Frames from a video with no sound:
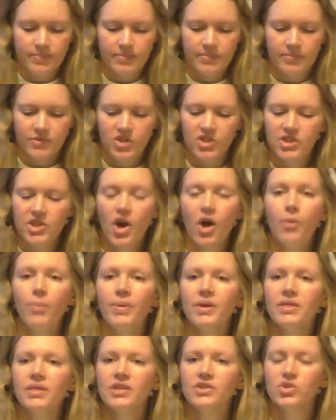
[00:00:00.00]
Just
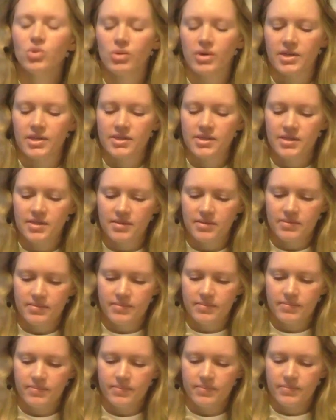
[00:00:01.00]
open the doors.
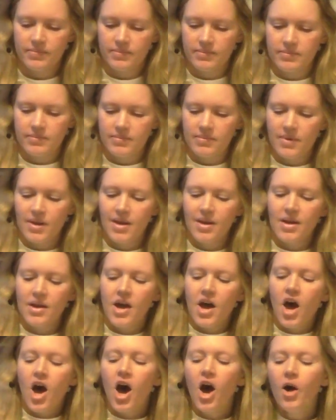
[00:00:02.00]

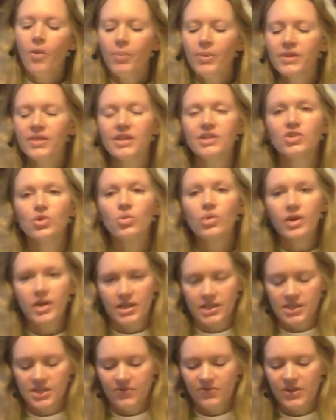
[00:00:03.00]
Open the
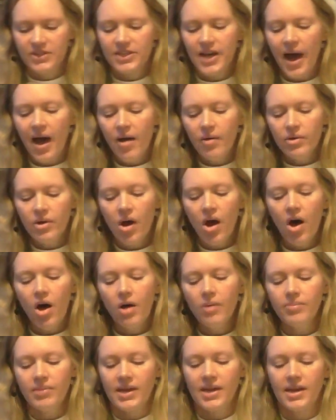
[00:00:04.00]
doors for town hall
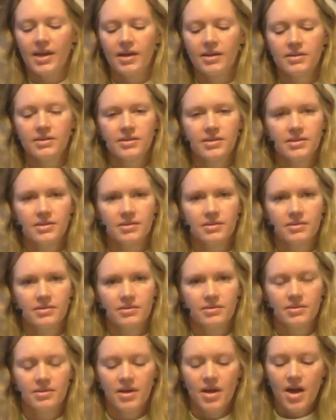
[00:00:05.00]
meetings.
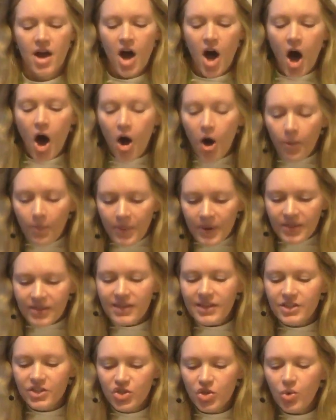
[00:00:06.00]
Open
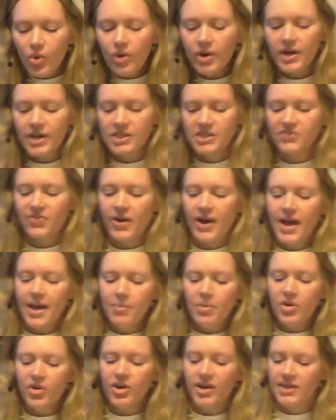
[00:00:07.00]
the doors for
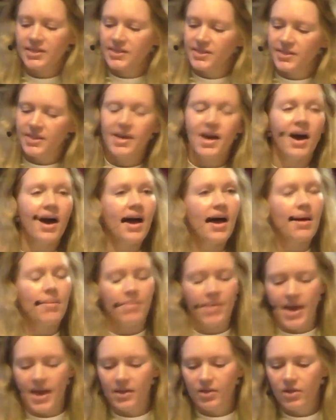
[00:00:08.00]
immigrants to come
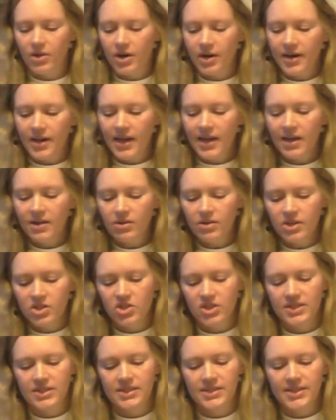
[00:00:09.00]
and learn English
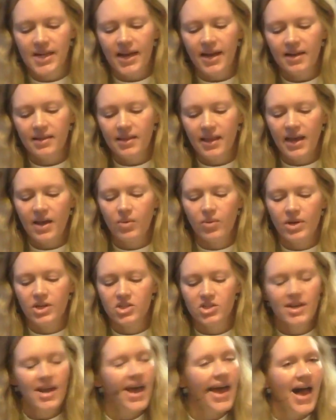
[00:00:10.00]
as a second
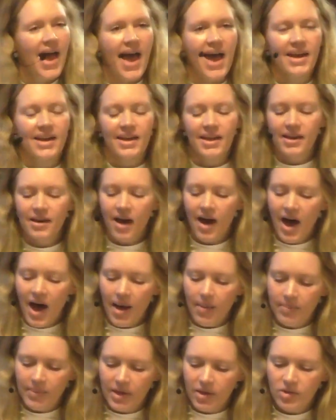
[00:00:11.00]
language and eat a
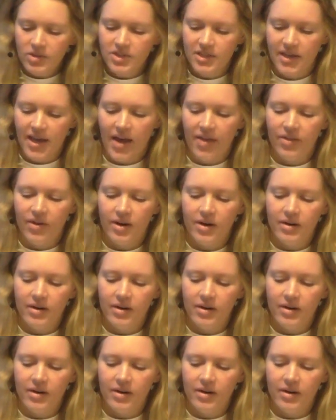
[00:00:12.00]
hot meal together.